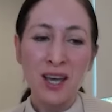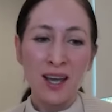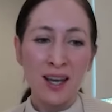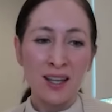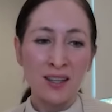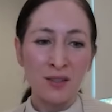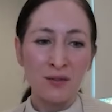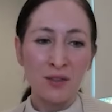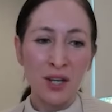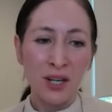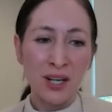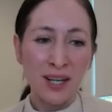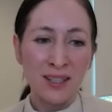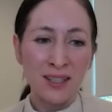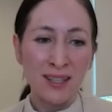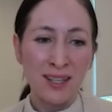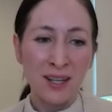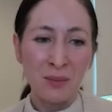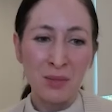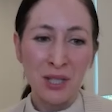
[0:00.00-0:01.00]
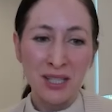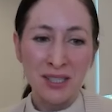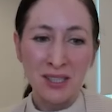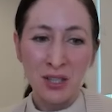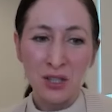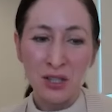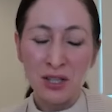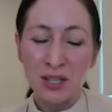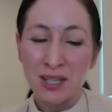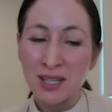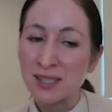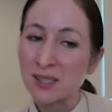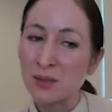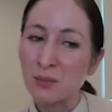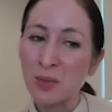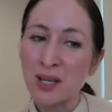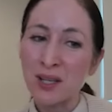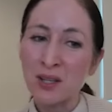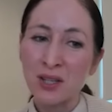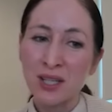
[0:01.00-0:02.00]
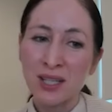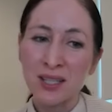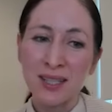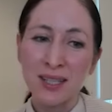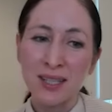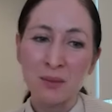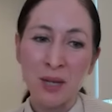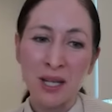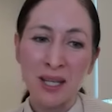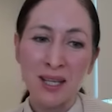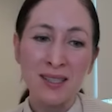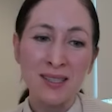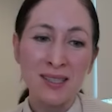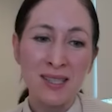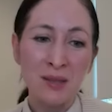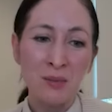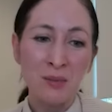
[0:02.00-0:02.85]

And if you're currently updating your resume, you can get McKinsey